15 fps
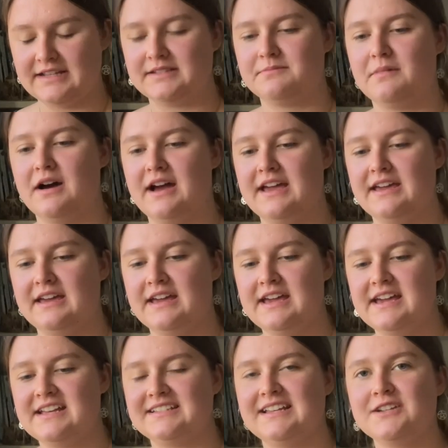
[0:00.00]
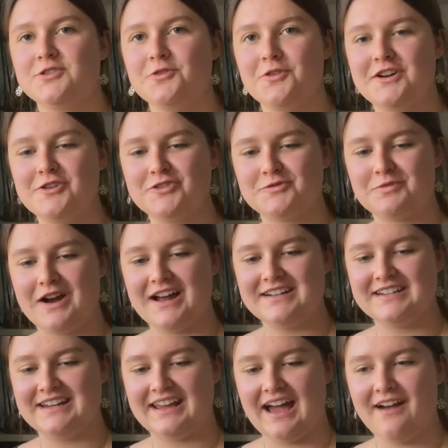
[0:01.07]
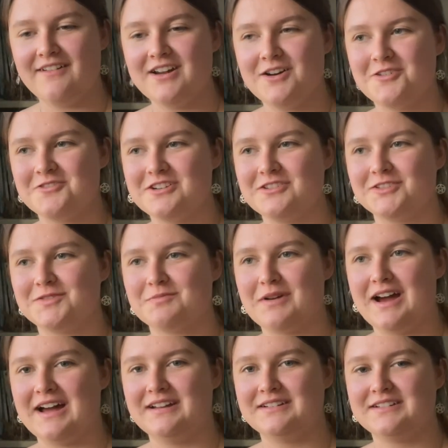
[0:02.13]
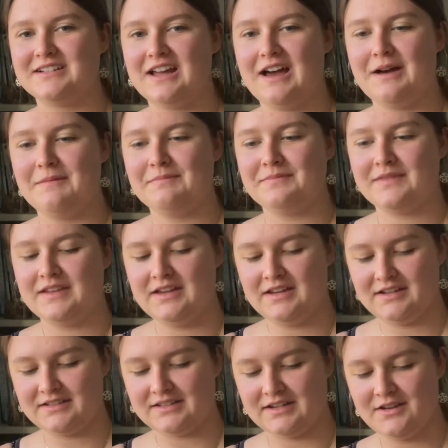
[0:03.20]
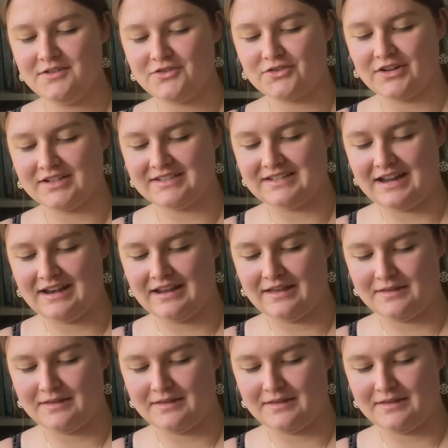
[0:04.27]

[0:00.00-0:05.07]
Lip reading: my essential oils brand and Caro oils brand, because I don't trust any other